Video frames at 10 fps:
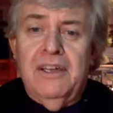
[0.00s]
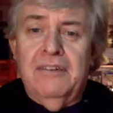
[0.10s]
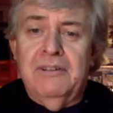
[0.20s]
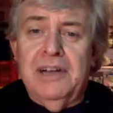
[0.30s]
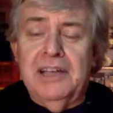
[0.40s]

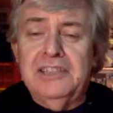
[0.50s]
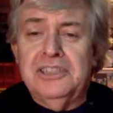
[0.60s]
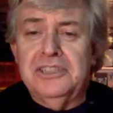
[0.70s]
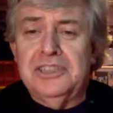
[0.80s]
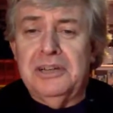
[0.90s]

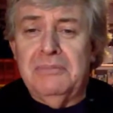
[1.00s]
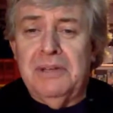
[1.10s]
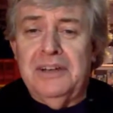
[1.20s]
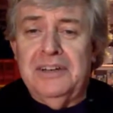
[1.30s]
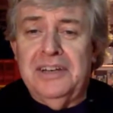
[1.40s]
relationship
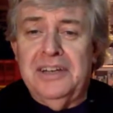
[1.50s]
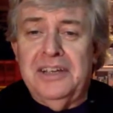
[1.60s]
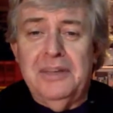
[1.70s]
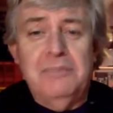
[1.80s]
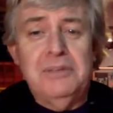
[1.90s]
and
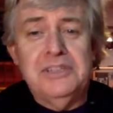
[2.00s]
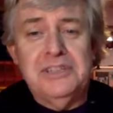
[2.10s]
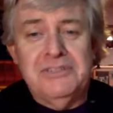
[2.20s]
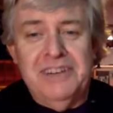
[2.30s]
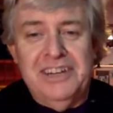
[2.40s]
a
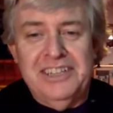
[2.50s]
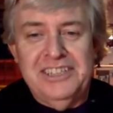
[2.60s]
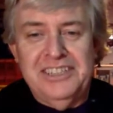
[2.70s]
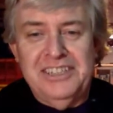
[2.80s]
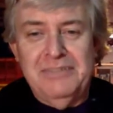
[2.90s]
business
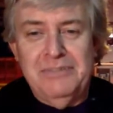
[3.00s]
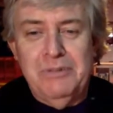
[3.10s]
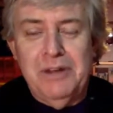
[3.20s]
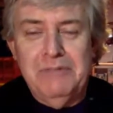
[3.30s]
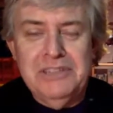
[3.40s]
relationship. So
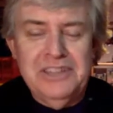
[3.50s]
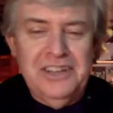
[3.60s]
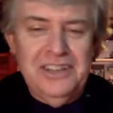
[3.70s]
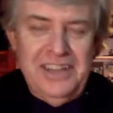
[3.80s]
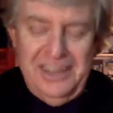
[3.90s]
why don't we
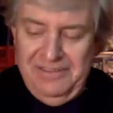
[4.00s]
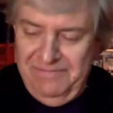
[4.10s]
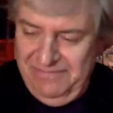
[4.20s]
start there?